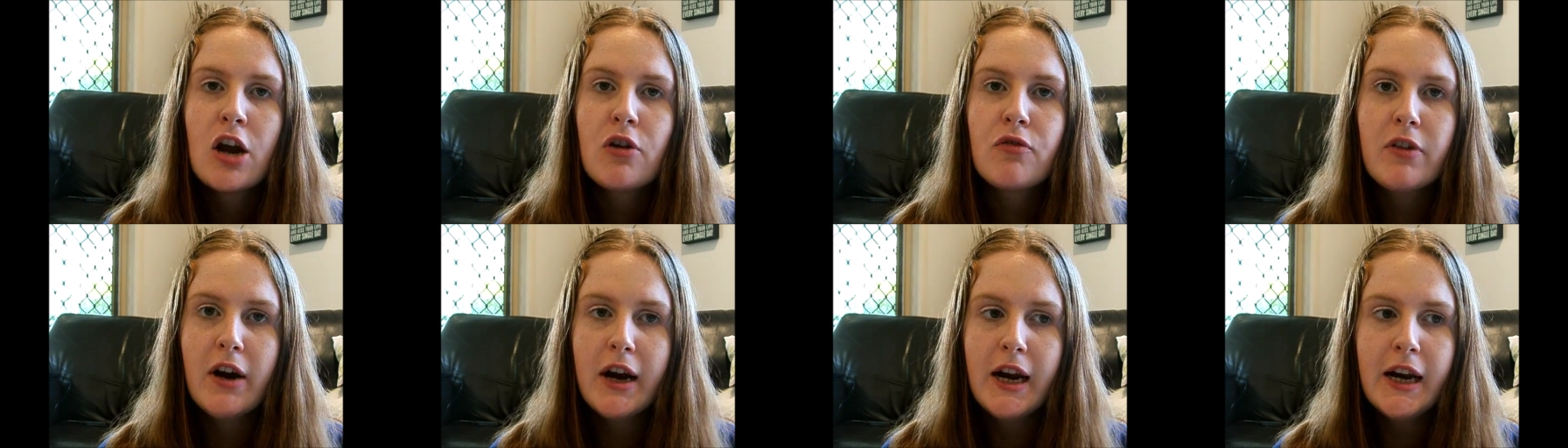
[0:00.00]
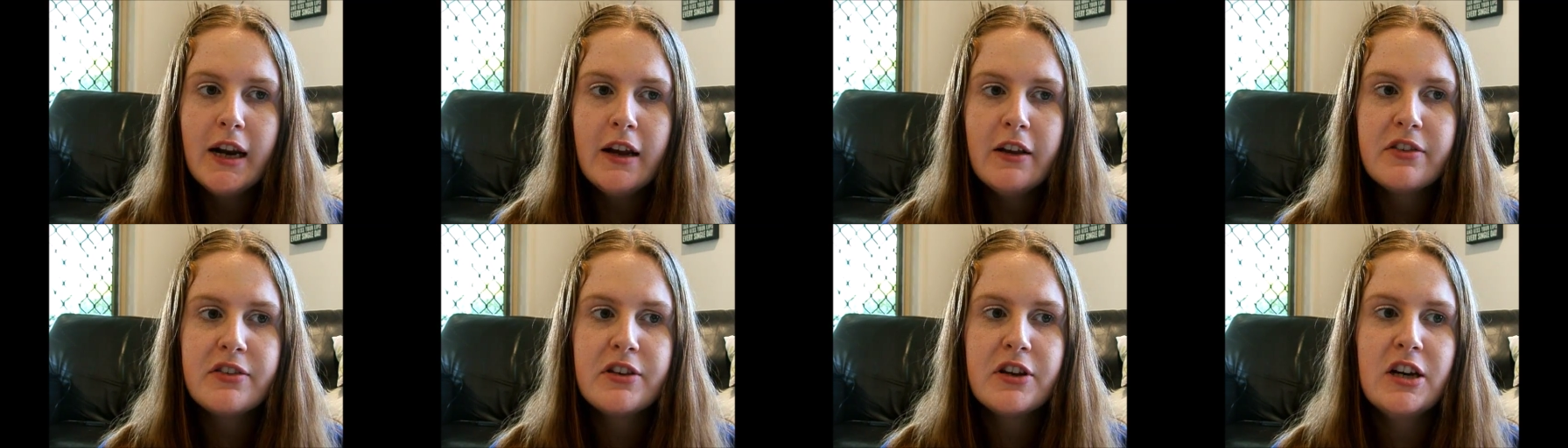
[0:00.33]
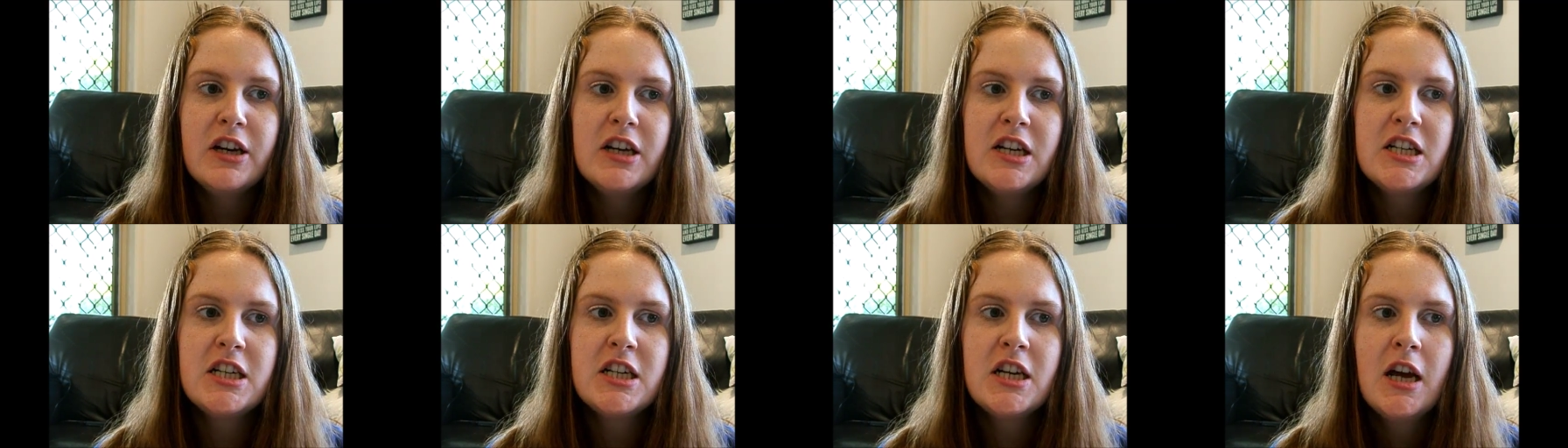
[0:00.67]
Reading is
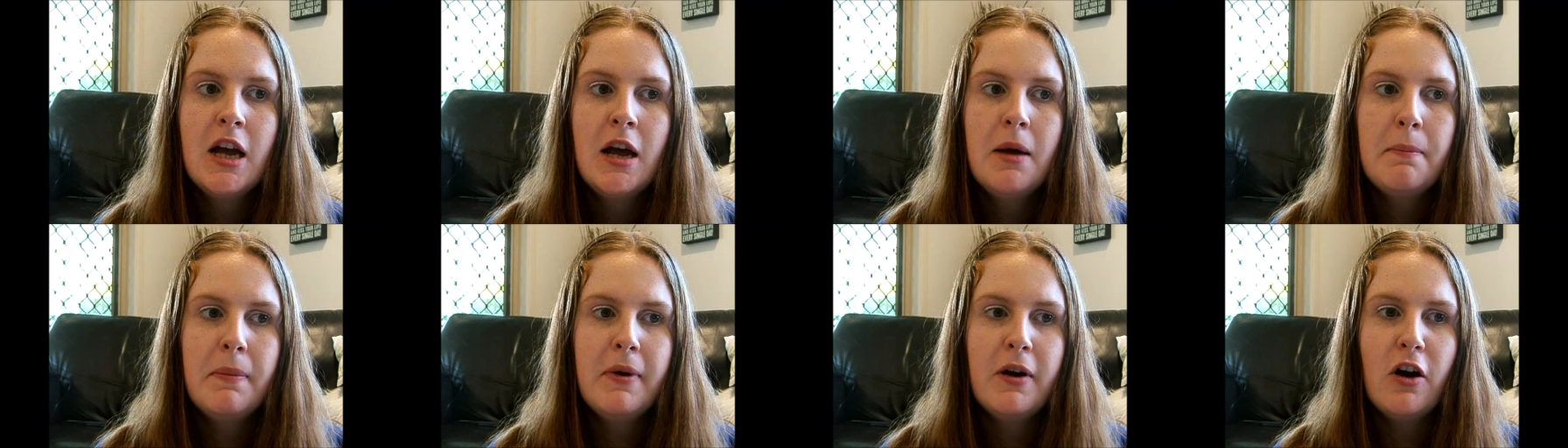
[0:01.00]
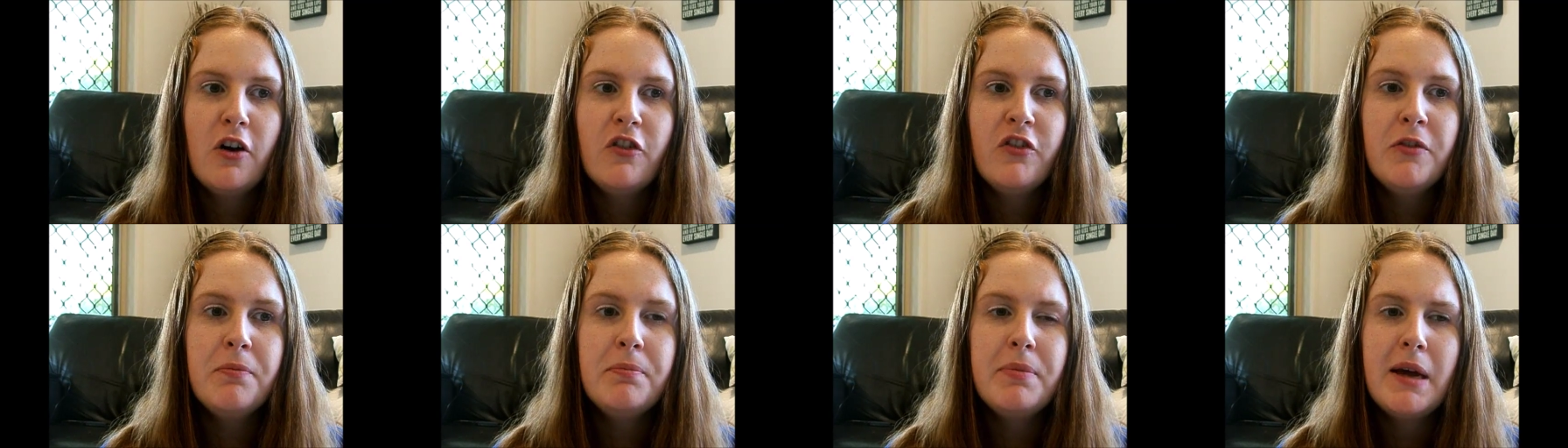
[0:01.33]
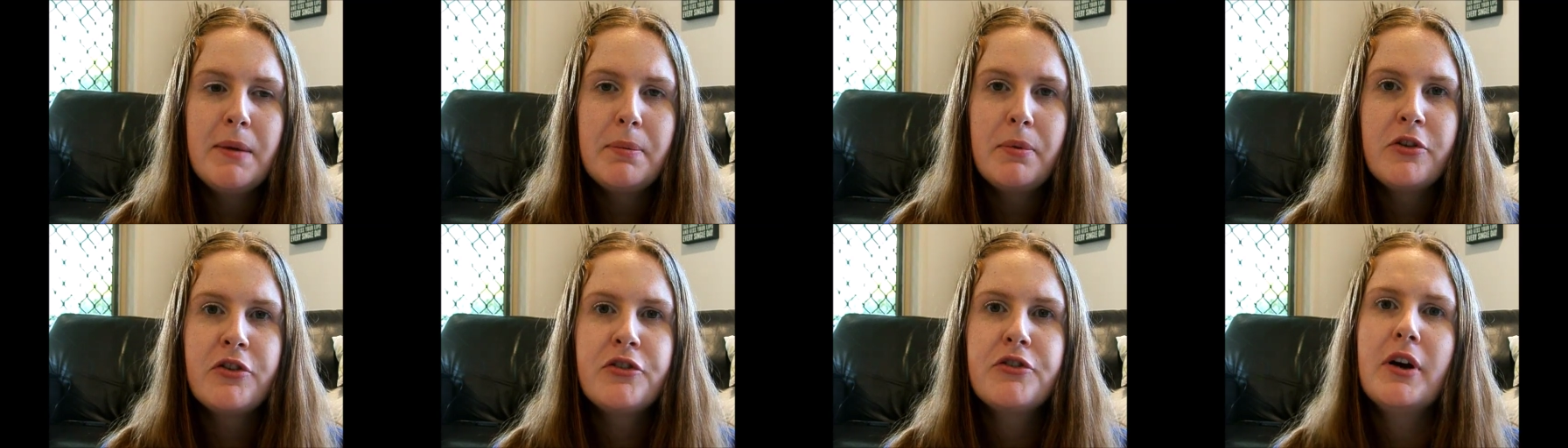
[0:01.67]
good, but often
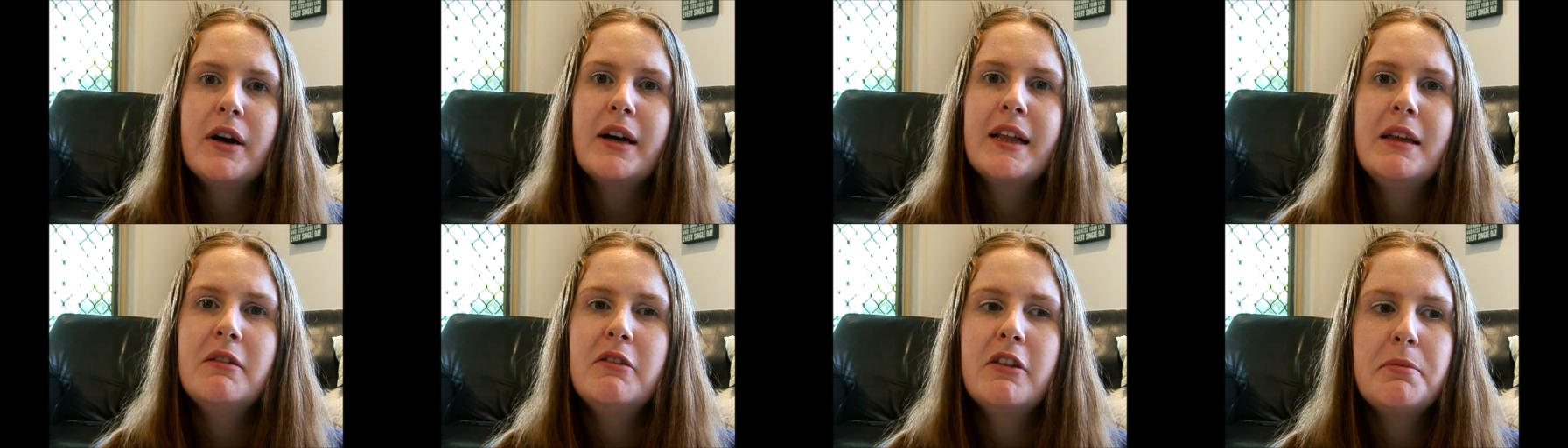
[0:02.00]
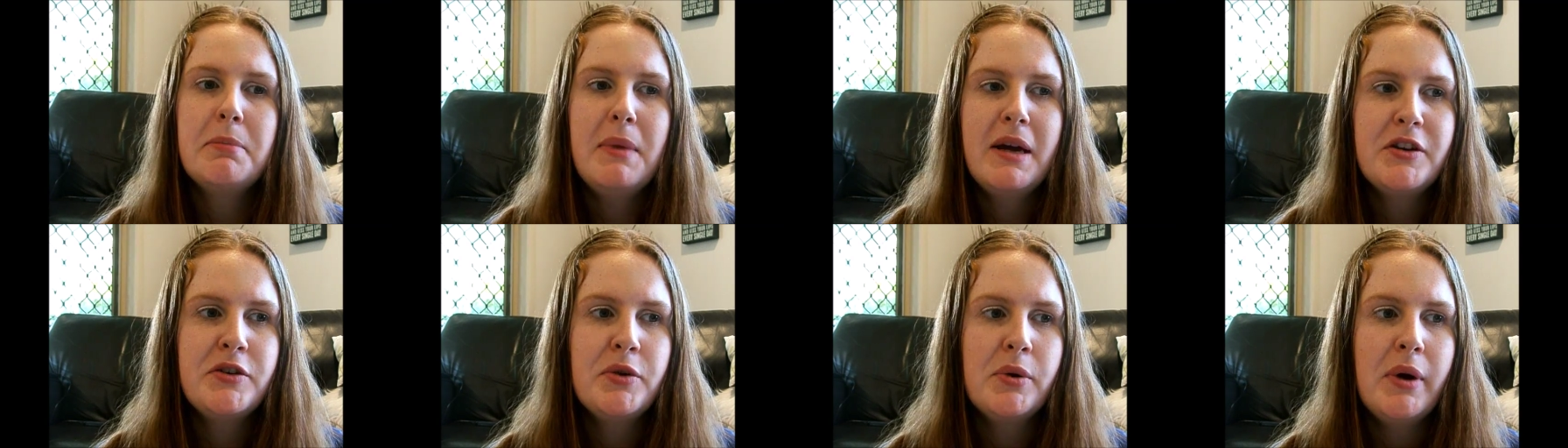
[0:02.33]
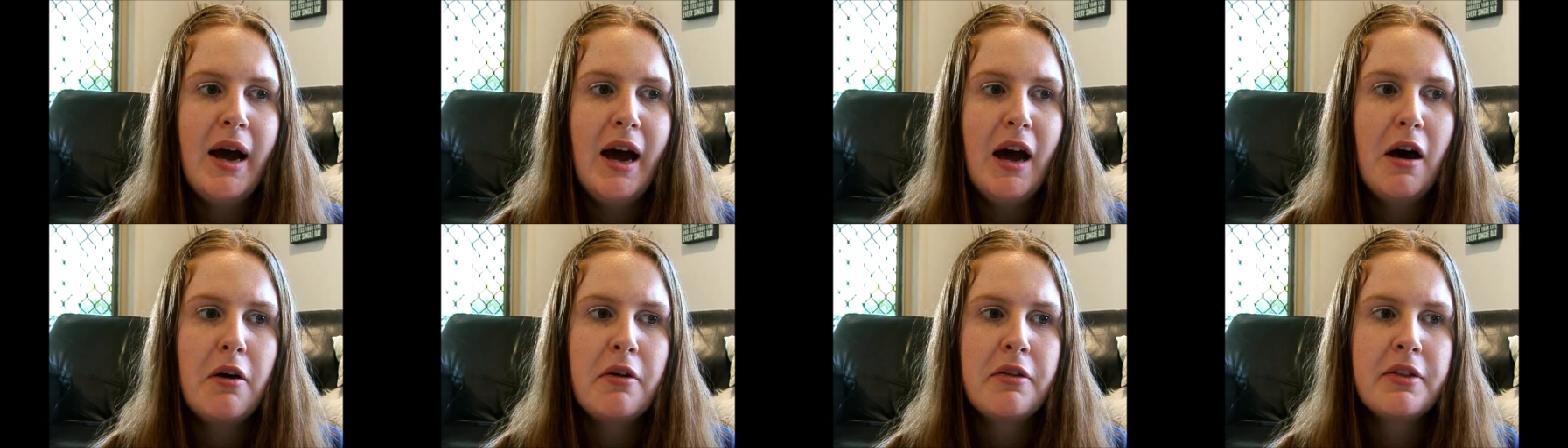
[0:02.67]
people struggling with mental
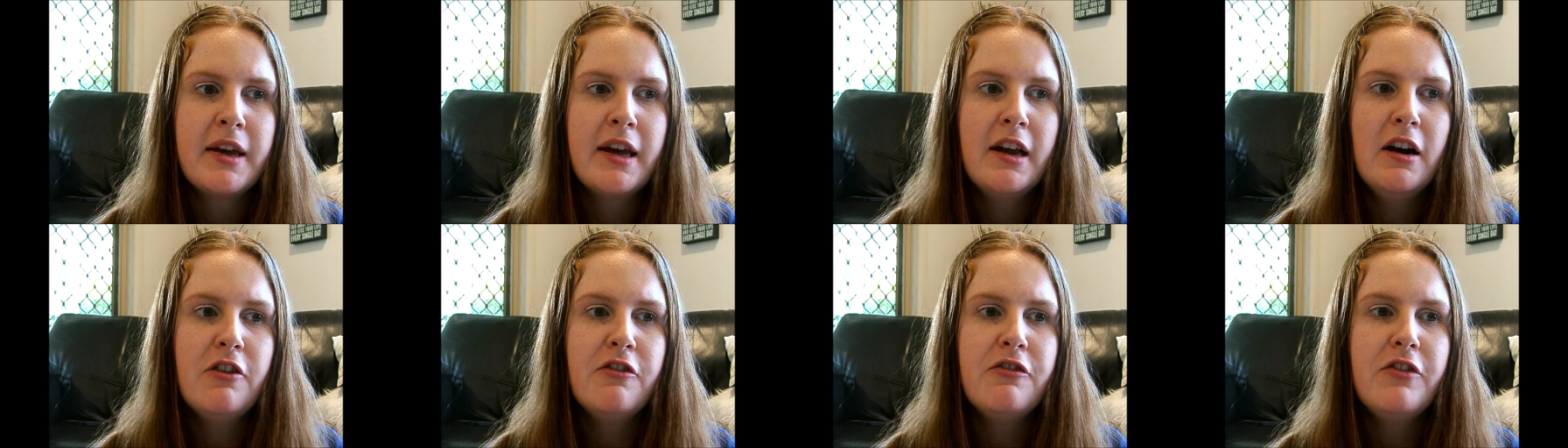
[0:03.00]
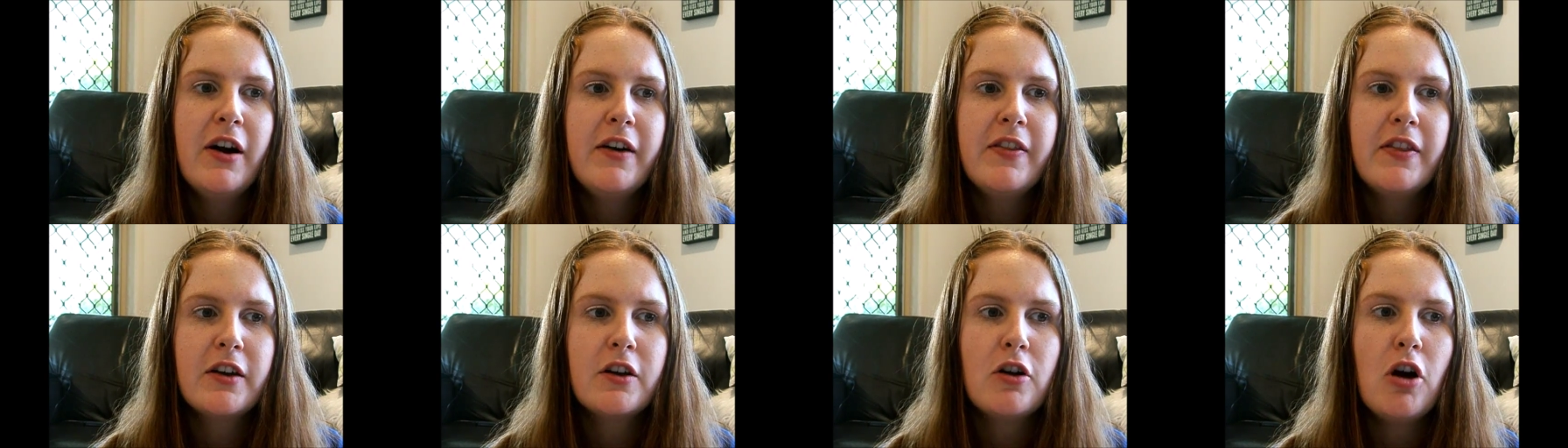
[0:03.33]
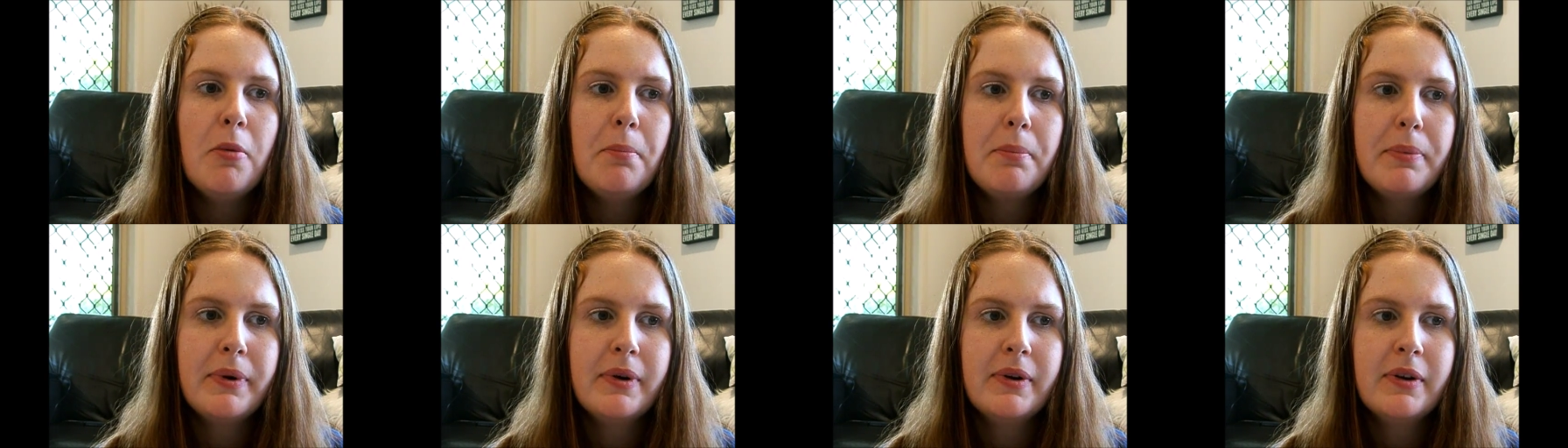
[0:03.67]
health cannot find
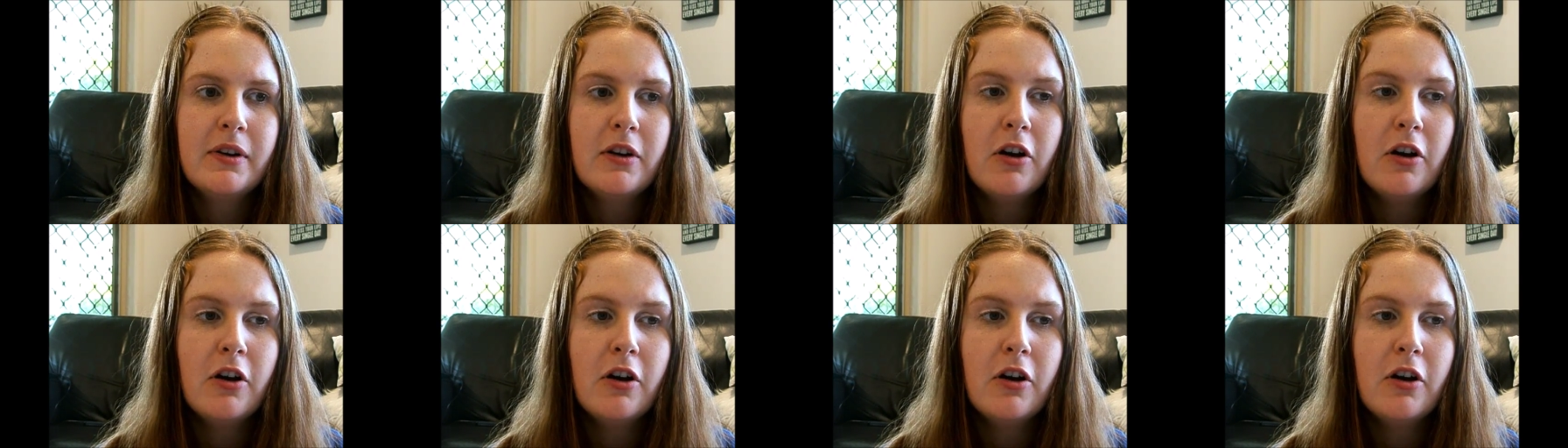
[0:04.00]
the